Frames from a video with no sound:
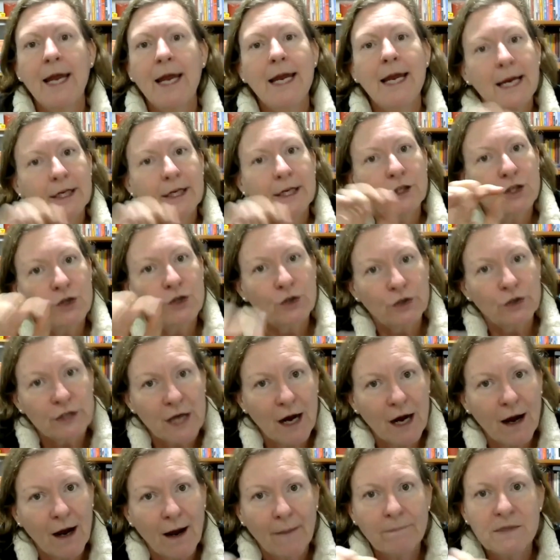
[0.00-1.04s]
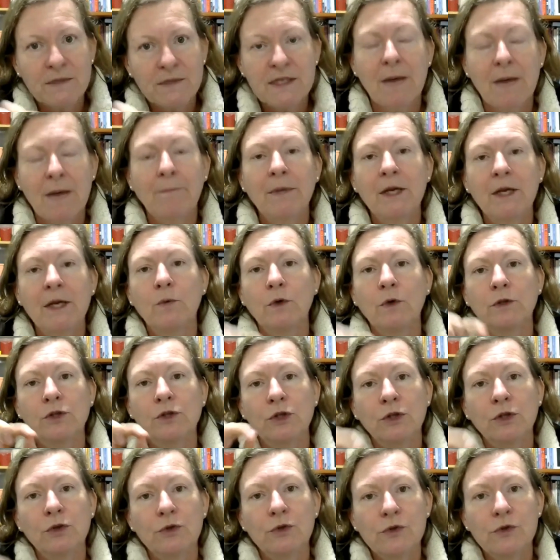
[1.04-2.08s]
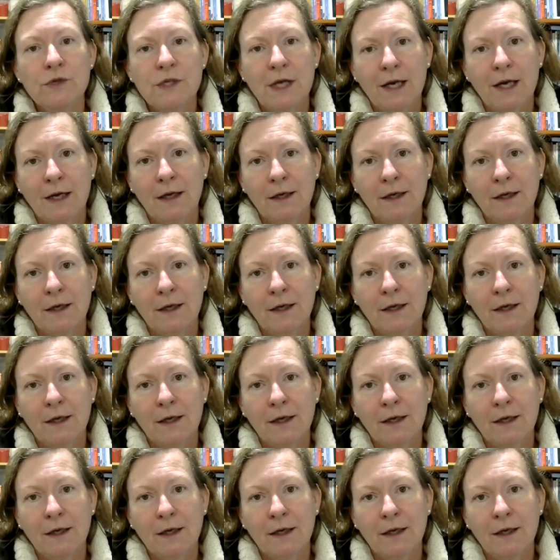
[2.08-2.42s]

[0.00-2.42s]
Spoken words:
each time somebody will choose